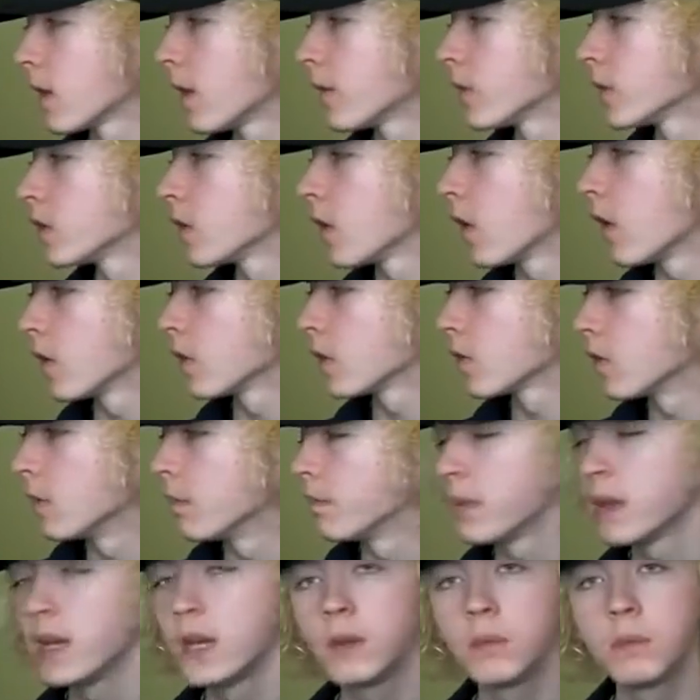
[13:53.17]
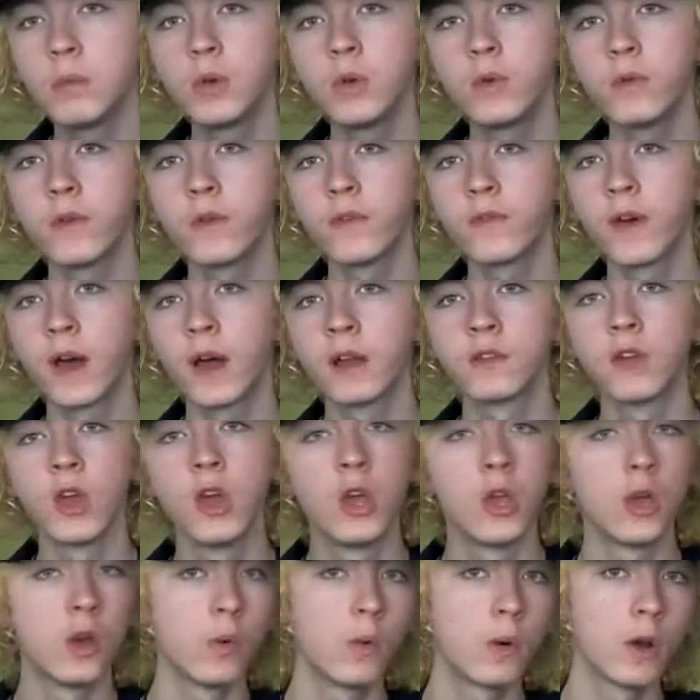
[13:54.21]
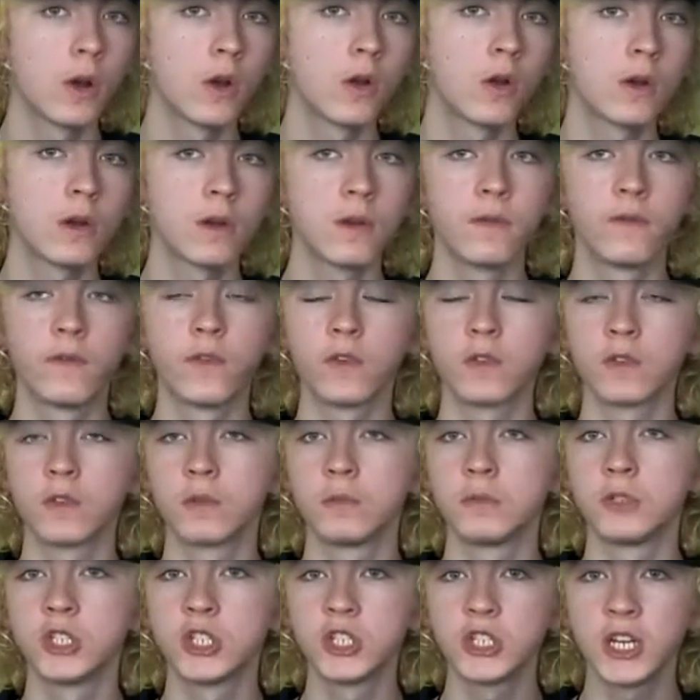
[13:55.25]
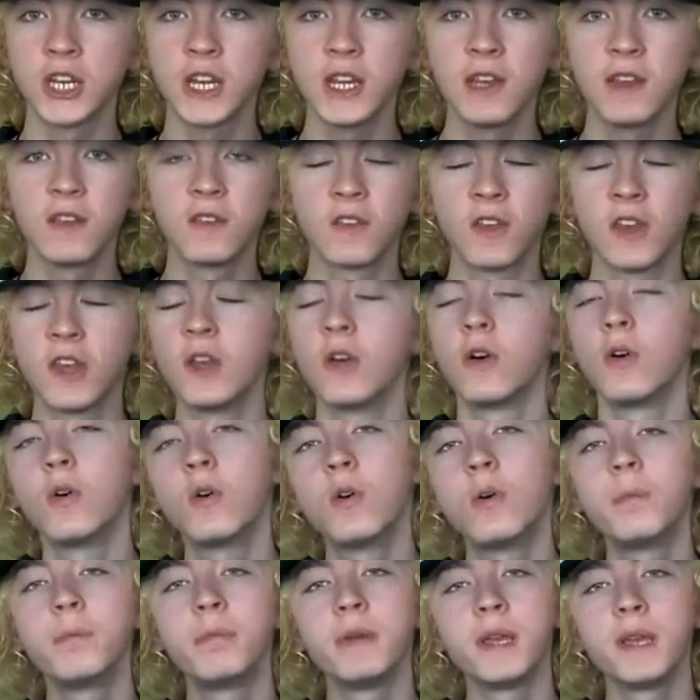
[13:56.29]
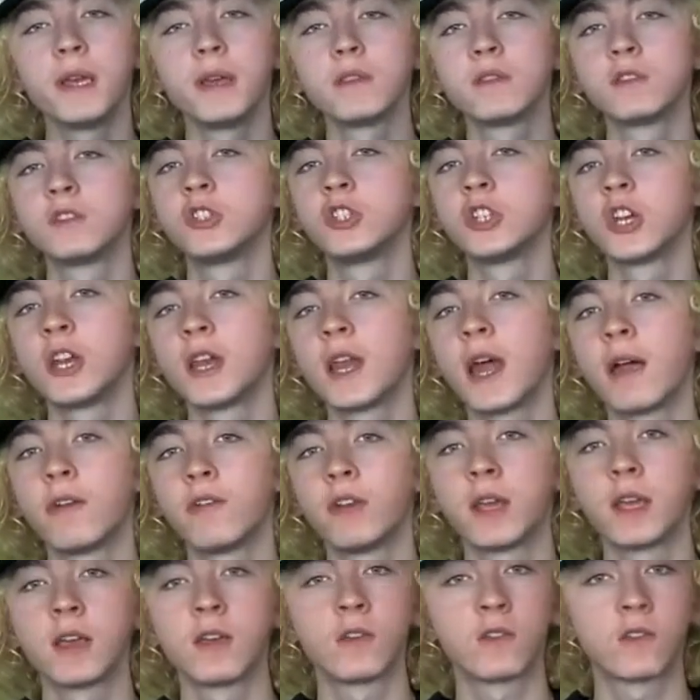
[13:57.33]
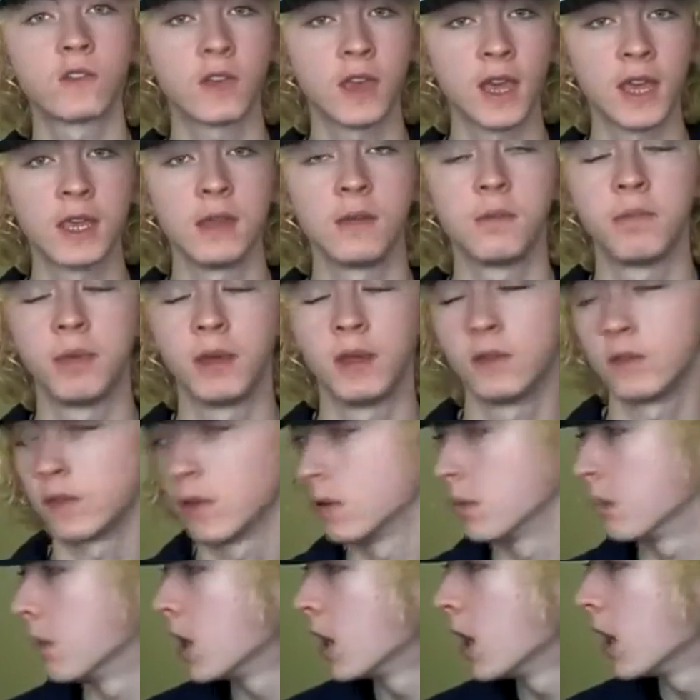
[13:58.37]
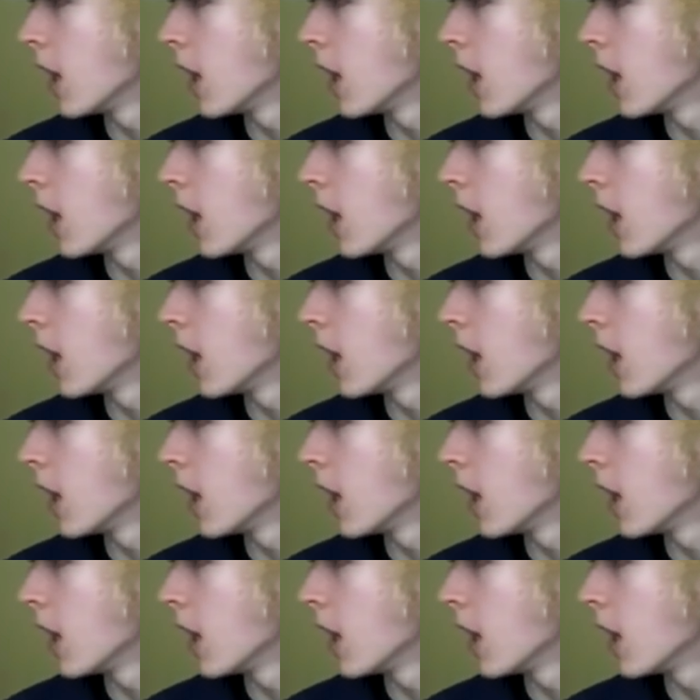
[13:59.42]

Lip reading: Avatars to B-movie fans who are looking for some cheesy, albeit generic escapism.